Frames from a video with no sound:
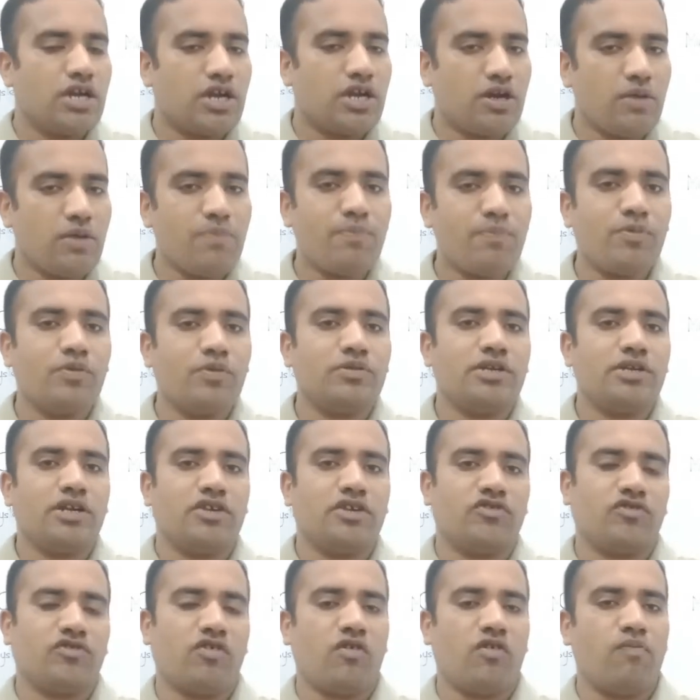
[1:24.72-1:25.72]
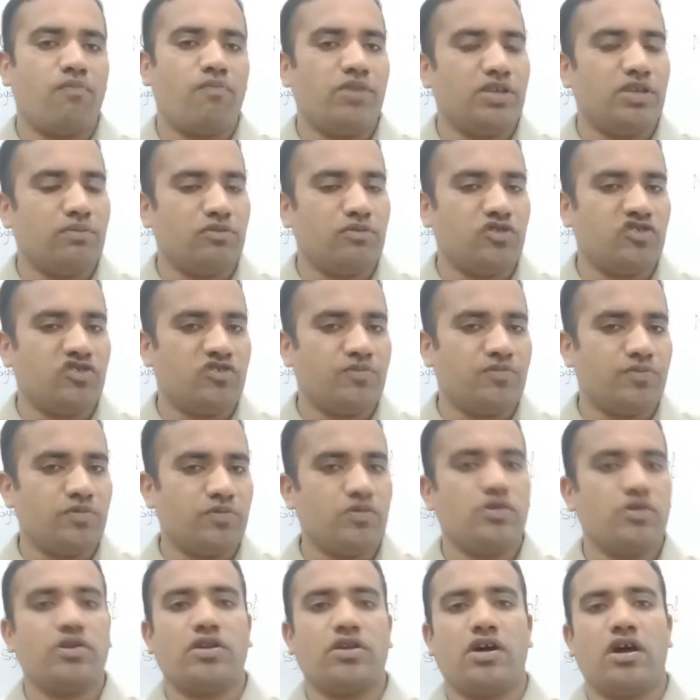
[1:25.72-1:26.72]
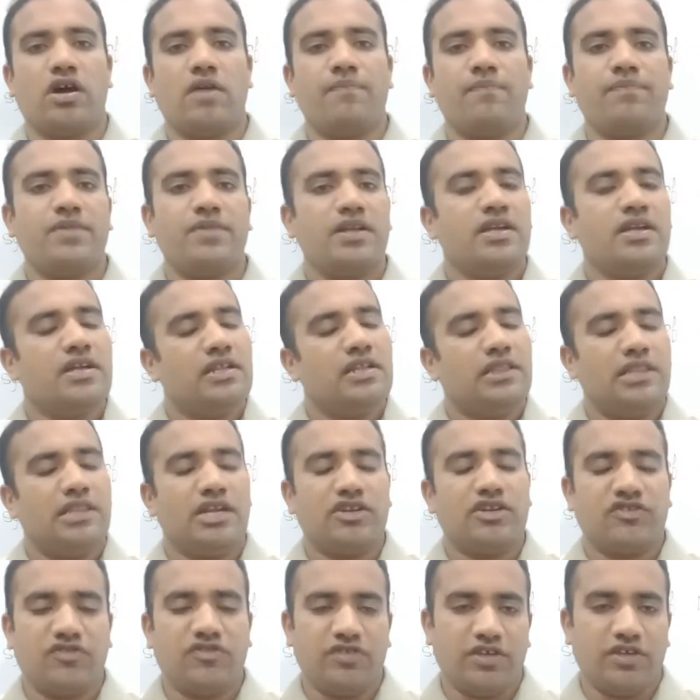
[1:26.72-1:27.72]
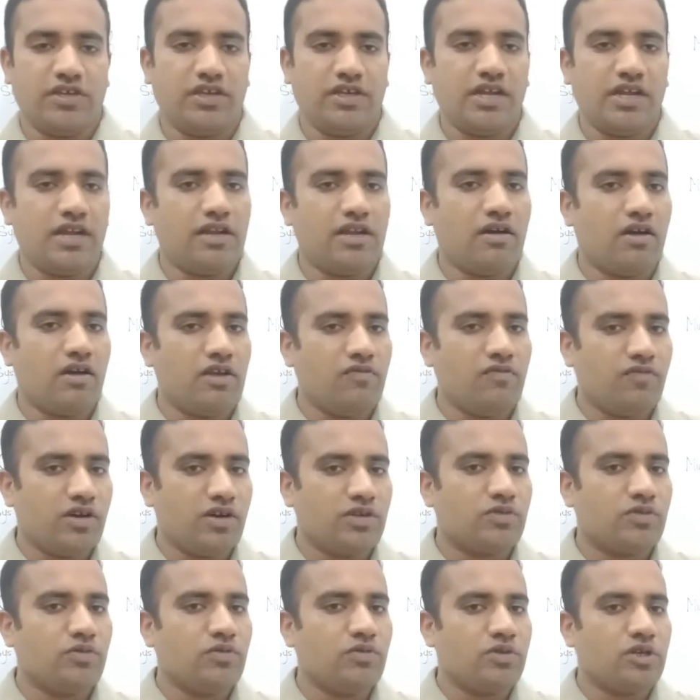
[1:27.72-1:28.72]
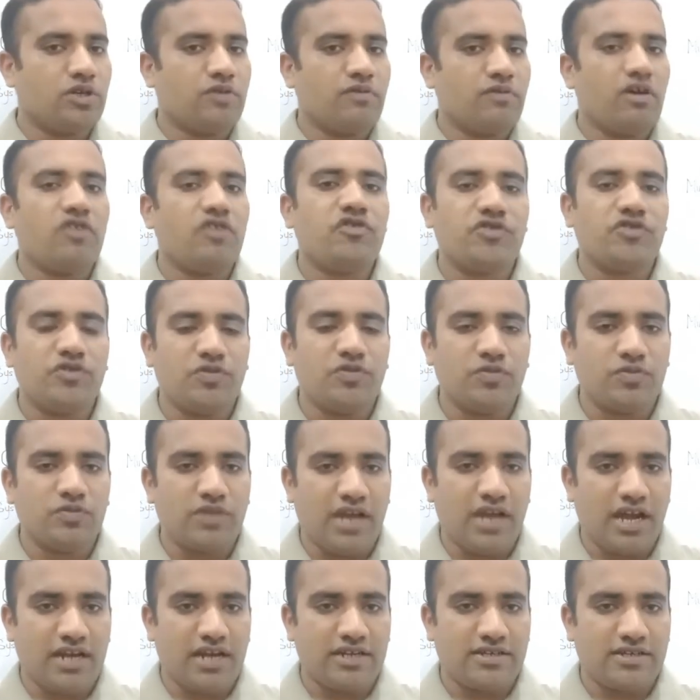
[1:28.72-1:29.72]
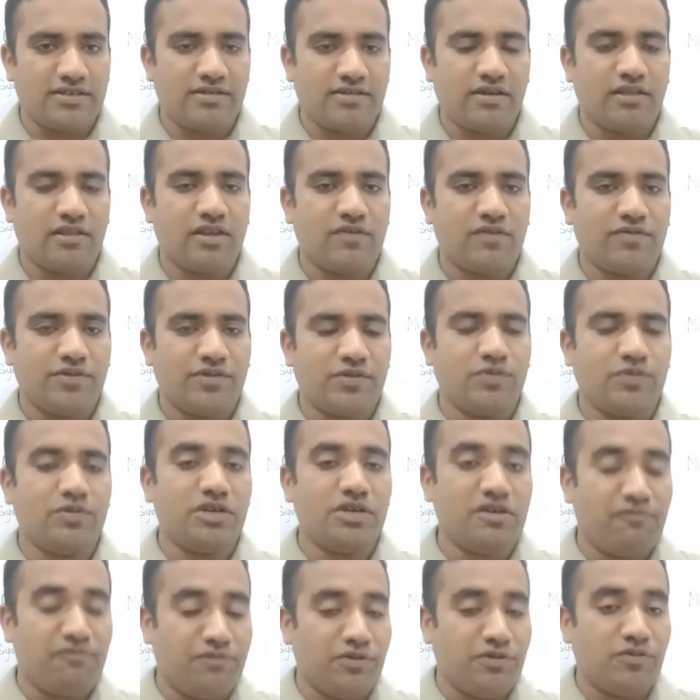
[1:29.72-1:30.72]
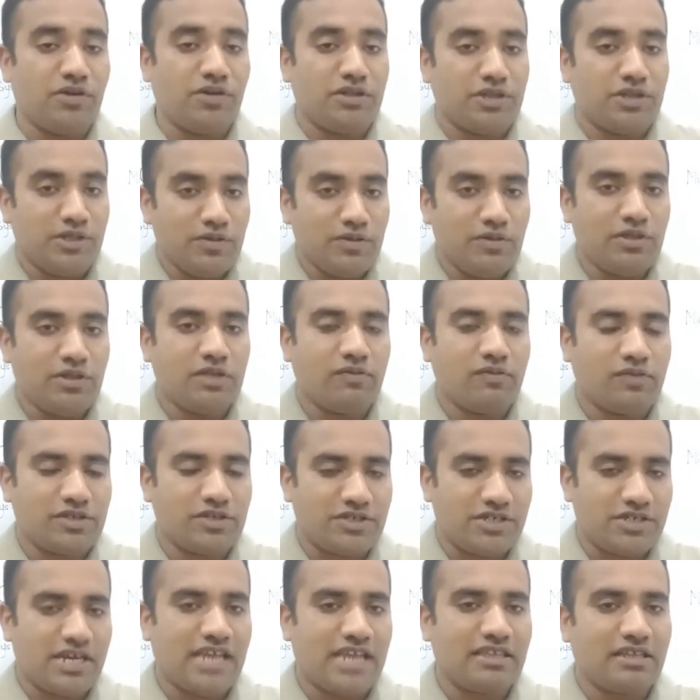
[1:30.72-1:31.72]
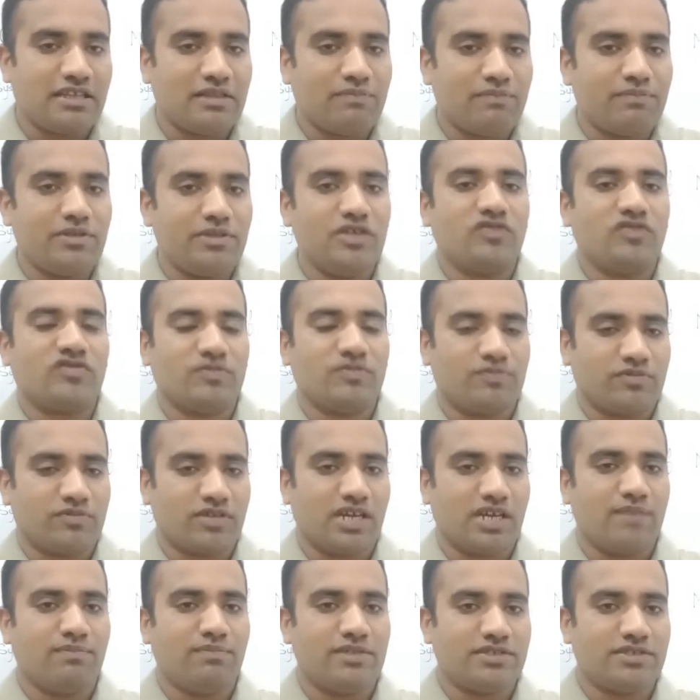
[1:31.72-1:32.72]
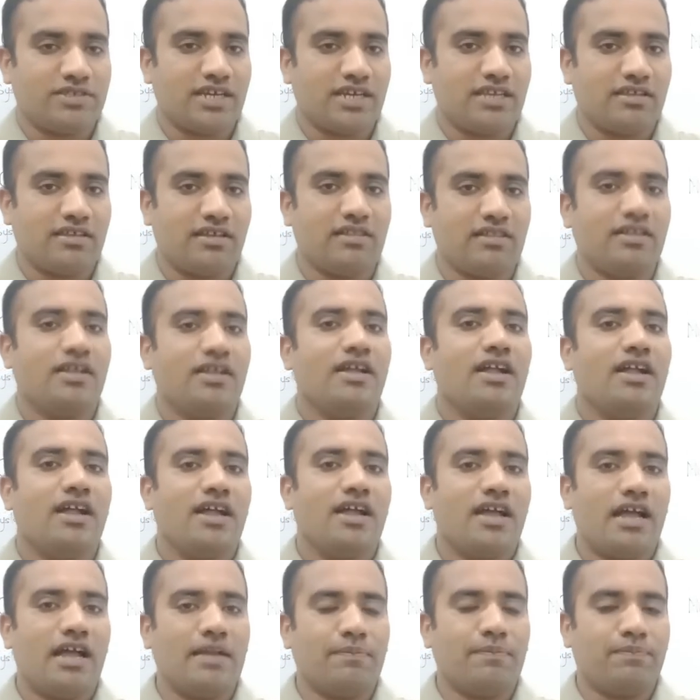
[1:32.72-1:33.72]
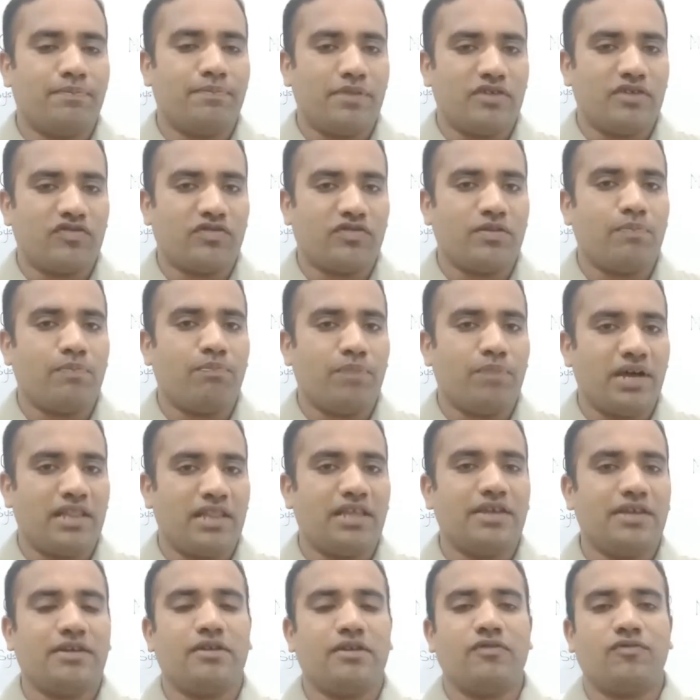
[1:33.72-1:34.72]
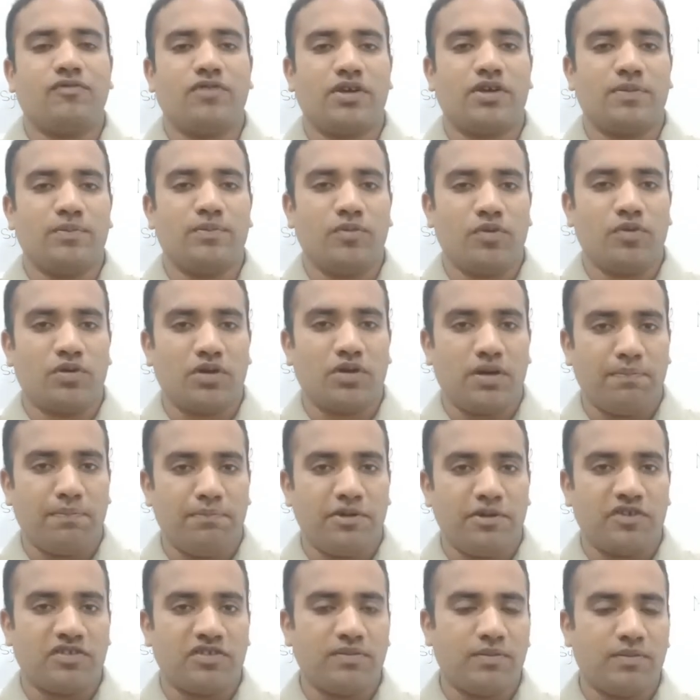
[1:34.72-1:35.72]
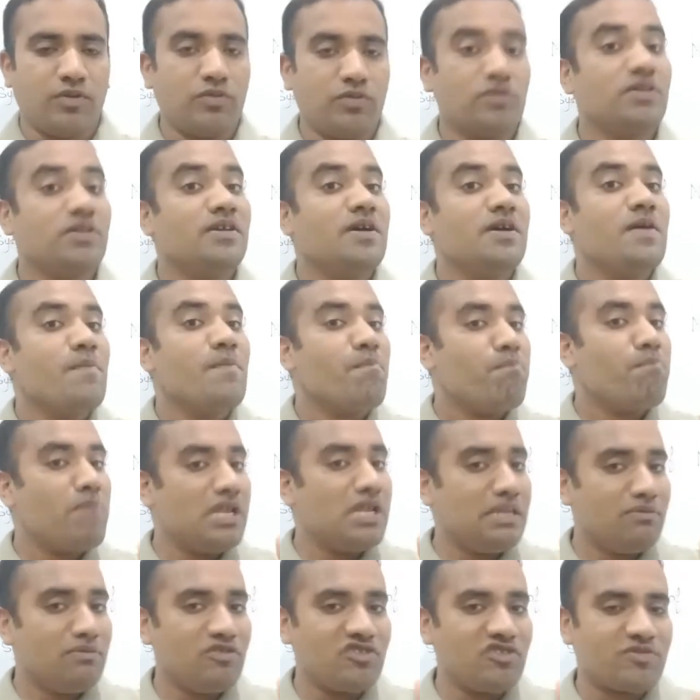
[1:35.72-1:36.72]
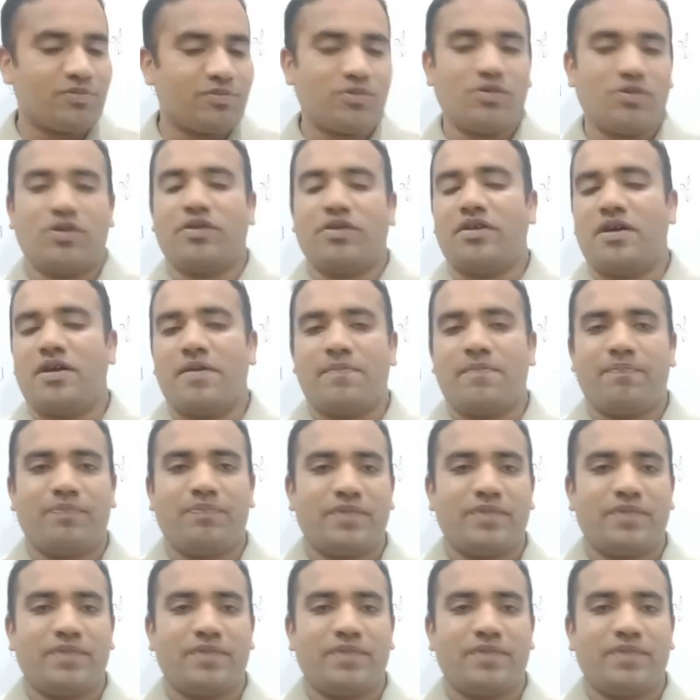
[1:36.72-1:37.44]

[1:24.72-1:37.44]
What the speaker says: components of minimalist program. Let's see. And I want to request you that all of you, if you are new in our channel, please subscribe the channel and press the bell icon for more updates about minimalist program.